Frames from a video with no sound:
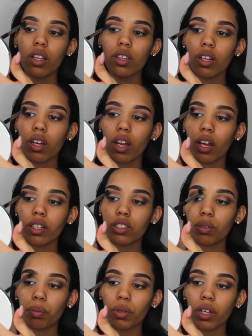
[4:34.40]
Then I like
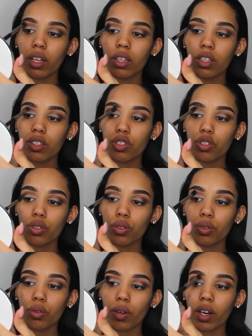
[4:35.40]
to blend the
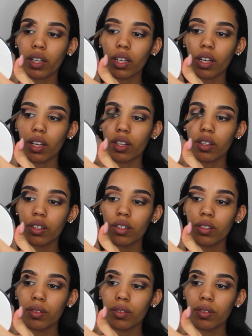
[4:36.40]
two again.